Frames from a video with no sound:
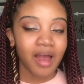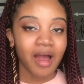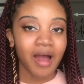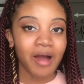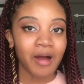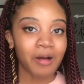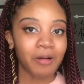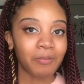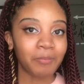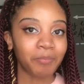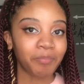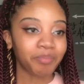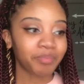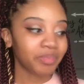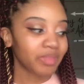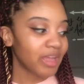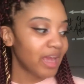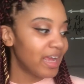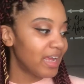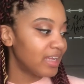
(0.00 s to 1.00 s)
Um,
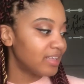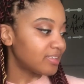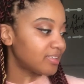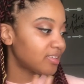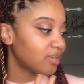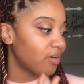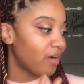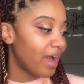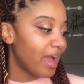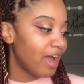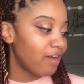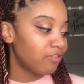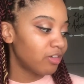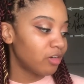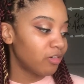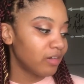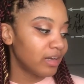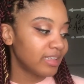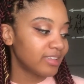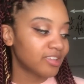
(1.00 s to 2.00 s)
and so I have a
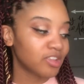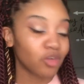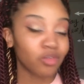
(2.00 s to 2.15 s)
grand